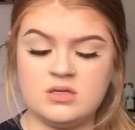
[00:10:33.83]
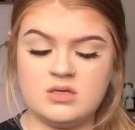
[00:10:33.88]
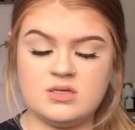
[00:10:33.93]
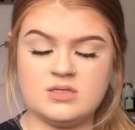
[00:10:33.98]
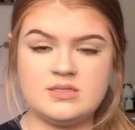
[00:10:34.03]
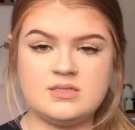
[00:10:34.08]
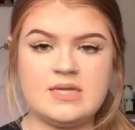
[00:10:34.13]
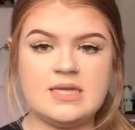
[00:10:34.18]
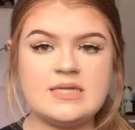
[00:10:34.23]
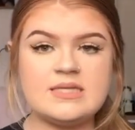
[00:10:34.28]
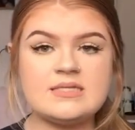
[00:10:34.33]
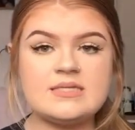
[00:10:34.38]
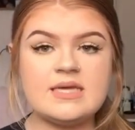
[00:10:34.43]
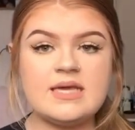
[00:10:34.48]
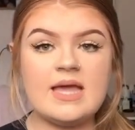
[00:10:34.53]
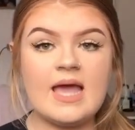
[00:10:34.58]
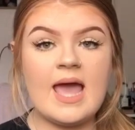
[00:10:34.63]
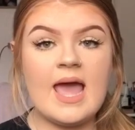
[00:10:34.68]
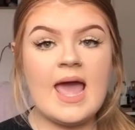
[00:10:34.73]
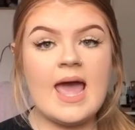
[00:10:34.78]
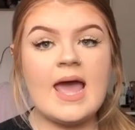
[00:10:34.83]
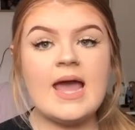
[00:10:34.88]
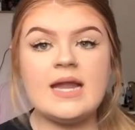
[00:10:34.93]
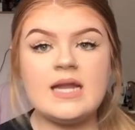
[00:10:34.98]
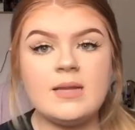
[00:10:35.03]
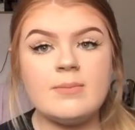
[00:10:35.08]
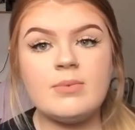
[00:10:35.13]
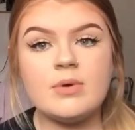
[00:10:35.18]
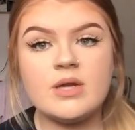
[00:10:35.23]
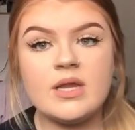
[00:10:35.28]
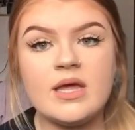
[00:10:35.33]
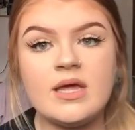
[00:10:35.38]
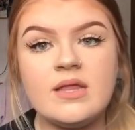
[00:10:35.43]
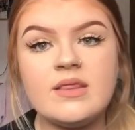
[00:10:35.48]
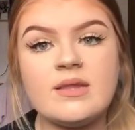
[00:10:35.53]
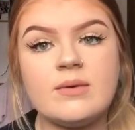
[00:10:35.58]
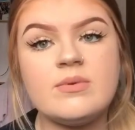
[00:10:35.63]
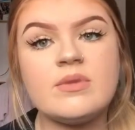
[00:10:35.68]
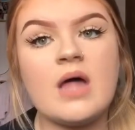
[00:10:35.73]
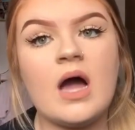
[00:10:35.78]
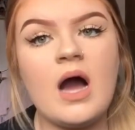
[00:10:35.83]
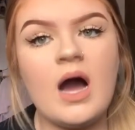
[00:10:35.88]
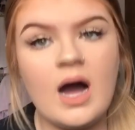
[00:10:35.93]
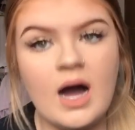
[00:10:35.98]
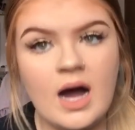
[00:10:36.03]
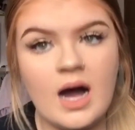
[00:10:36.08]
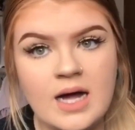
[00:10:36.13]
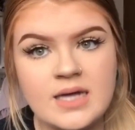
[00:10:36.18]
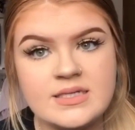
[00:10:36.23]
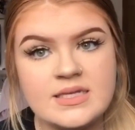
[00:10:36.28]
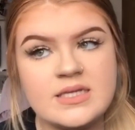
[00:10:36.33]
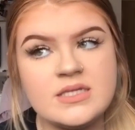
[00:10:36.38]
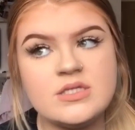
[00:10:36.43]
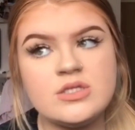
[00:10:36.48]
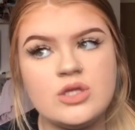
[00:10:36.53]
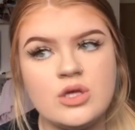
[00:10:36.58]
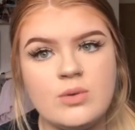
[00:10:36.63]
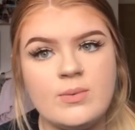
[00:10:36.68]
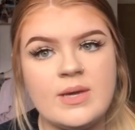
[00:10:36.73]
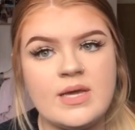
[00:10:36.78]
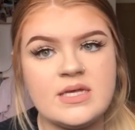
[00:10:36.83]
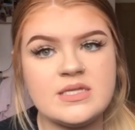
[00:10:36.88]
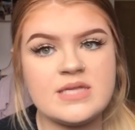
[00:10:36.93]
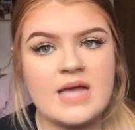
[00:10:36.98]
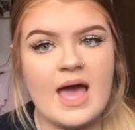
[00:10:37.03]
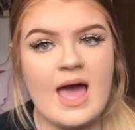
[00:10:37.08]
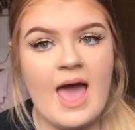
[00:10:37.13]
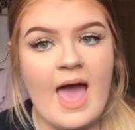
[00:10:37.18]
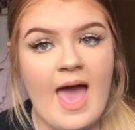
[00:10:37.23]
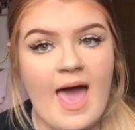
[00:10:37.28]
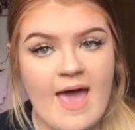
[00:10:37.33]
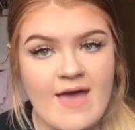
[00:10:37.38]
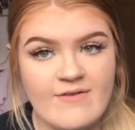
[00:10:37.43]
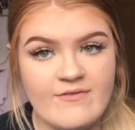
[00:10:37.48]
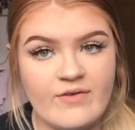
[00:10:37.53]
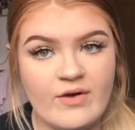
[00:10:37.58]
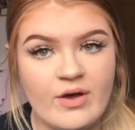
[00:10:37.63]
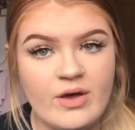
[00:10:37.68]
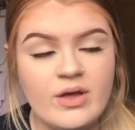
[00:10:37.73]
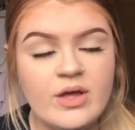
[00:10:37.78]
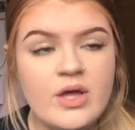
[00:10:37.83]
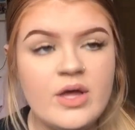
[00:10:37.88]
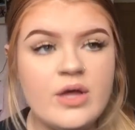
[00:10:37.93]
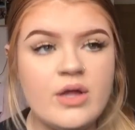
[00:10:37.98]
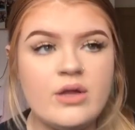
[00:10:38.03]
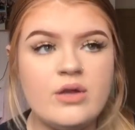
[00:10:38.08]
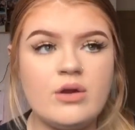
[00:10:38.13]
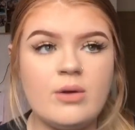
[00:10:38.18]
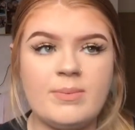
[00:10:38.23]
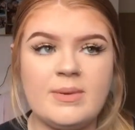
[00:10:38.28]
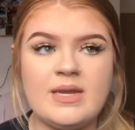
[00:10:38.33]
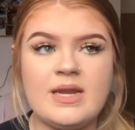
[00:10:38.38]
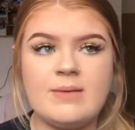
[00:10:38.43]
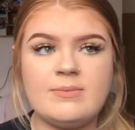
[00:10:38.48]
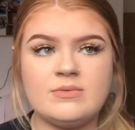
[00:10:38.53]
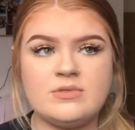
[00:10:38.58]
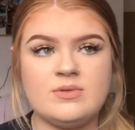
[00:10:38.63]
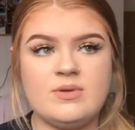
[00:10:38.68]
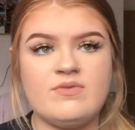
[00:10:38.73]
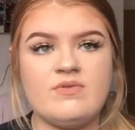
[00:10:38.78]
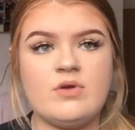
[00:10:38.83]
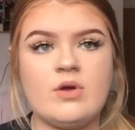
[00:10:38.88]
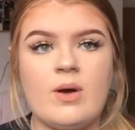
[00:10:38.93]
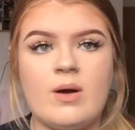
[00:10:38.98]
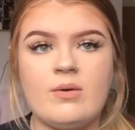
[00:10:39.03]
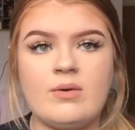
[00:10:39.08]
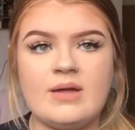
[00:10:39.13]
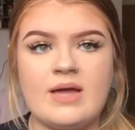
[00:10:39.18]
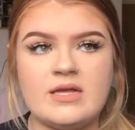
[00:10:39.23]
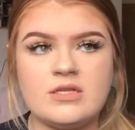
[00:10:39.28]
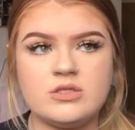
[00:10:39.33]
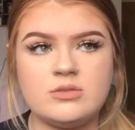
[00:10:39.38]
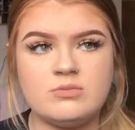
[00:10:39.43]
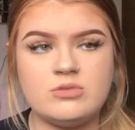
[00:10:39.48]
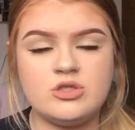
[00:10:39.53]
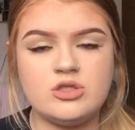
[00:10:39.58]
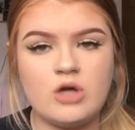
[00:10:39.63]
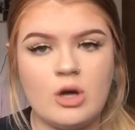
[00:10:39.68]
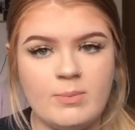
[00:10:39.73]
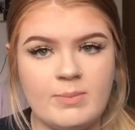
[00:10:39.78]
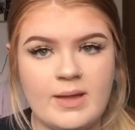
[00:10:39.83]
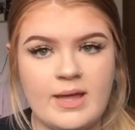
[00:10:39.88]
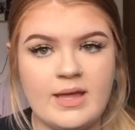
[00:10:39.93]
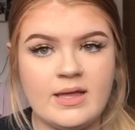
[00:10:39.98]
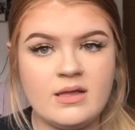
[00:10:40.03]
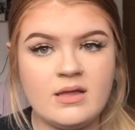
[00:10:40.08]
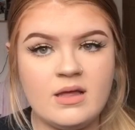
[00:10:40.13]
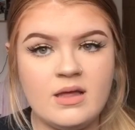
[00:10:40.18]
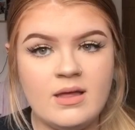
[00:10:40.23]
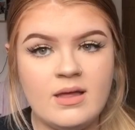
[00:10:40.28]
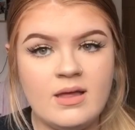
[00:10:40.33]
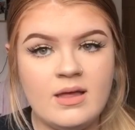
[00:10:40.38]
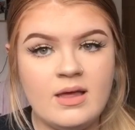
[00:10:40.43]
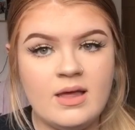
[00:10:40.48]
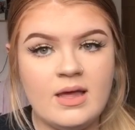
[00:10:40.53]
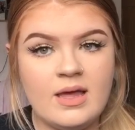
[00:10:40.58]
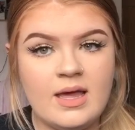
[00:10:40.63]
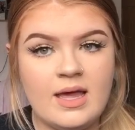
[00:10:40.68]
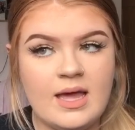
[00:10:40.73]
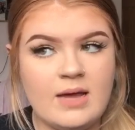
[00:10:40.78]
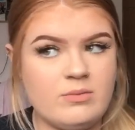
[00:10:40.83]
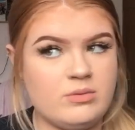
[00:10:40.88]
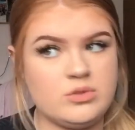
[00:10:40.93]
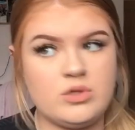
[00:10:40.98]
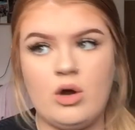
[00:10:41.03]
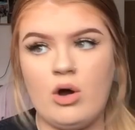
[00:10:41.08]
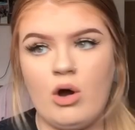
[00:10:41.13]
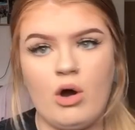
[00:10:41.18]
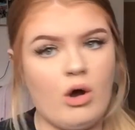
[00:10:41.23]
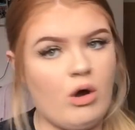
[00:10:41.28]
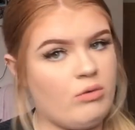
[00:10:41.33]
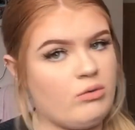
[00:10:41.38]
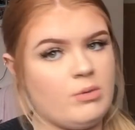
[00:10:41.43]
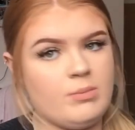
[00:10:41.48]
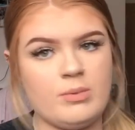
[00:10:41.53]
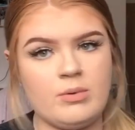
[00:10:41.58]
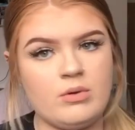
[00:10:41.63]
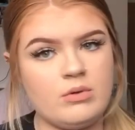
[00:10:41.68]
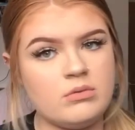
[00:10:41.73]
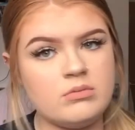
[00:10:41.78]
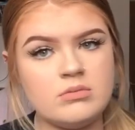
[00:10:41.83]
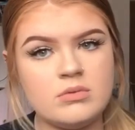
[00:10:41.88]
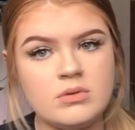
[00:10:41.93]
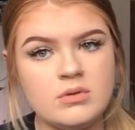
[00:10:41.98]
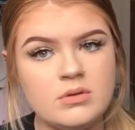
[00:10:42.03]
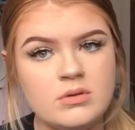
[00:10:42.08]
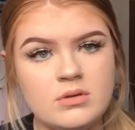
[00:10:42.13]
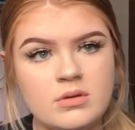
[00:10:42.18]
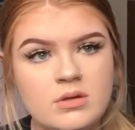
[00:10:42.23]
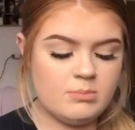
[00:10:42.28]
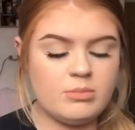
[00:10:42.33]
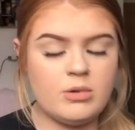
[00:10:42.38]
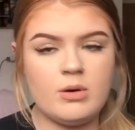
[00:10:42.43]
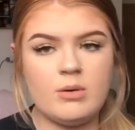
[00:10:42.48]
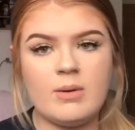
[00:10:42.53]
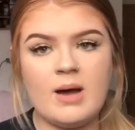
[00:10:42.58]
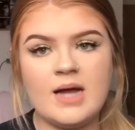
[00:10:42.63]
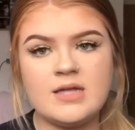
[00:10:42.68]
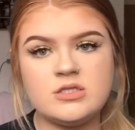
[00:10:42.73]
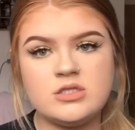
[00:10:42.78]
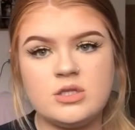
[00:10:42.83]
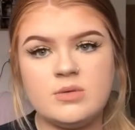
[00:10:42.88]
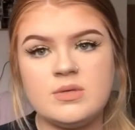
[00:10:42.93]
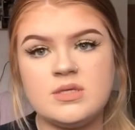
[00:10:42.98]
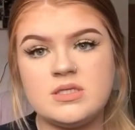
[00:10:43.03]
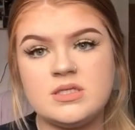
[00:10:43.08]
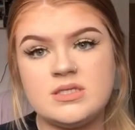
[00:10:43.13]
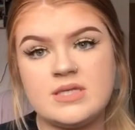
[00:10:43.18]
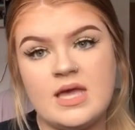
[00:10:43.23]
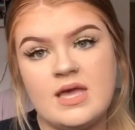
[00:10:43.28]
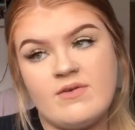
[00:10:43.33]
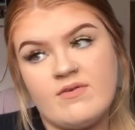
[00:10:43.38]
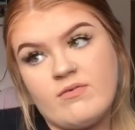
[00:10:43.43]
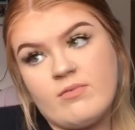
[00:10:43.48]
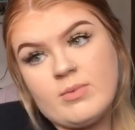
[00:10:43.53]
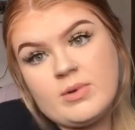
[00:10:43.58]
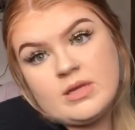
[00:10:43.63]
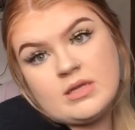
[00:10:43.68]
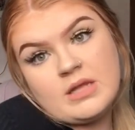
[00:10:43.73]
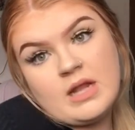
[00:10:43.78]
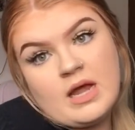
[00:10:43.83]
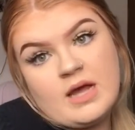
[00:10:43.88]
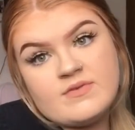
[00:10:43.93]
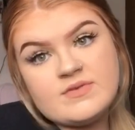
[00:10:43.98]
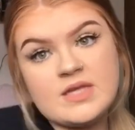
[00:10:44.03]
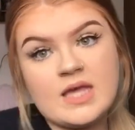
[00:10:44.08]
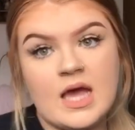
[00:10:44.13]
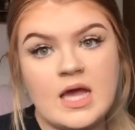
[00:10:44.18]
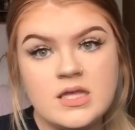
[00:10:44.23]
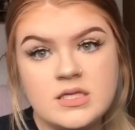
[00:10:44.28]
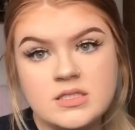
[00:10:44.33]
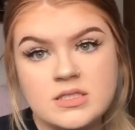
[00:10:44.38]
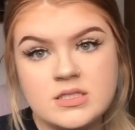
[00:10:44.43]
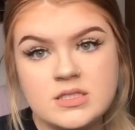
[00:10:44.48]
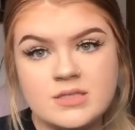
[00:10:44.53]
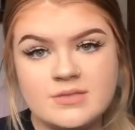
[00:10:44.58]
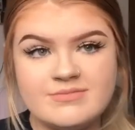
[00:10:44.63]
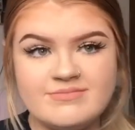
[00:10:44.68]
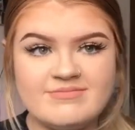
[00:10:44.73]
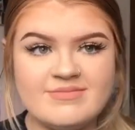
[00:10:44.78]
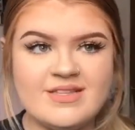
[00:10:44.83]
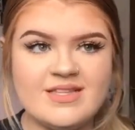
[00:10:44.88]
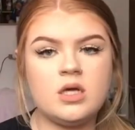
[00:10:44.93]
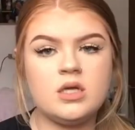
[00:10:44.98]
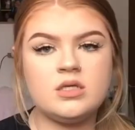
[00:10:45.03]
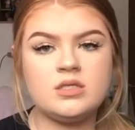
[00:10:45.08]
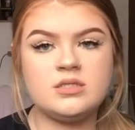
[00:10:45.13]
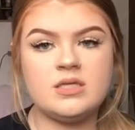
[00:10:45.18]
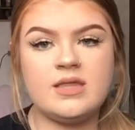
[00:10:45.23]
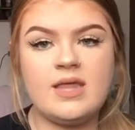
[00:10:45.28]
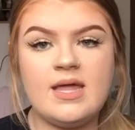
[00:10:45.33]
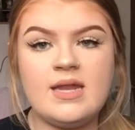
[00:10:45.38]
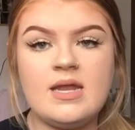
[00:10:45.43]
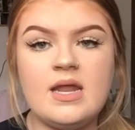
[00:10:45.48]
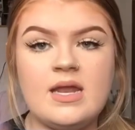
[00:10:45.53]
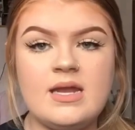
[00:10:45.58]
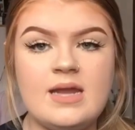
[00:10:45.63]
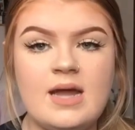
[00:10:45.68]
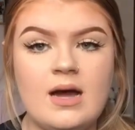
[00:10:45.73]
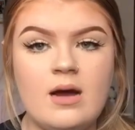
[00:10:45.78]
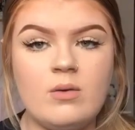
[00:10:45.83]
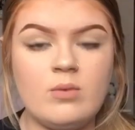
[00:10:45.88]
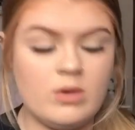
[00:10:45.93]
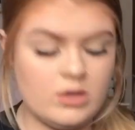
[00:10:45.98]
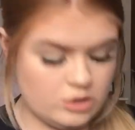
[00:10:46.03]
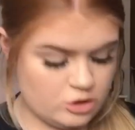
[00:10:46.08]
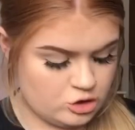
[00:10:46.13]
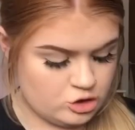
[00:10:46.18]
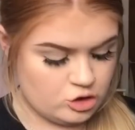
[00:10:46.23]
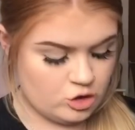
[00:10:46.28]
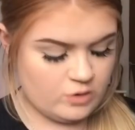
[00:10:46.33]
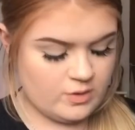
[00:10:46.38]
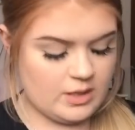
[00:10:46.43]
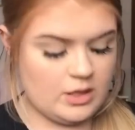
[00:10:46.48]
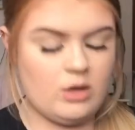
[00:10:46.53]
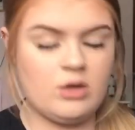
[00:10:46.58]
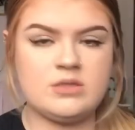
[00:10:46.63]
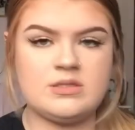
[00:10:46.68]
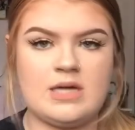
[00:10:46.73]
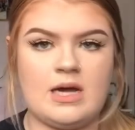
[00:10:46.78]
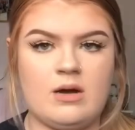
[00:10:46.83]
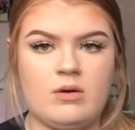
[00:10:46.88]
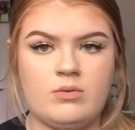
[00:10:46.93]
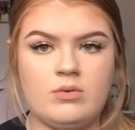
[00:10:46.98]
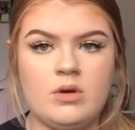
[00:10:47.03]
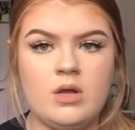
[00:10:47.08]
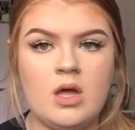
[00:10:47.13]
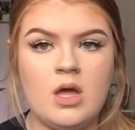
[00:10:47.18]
Didn't see anybody. That were the hardest 2 weeks ever, not being able to even go out and get some shopping. It was horrible, but I had to do it to save everybody's lives, I guess. So then now during lockdown,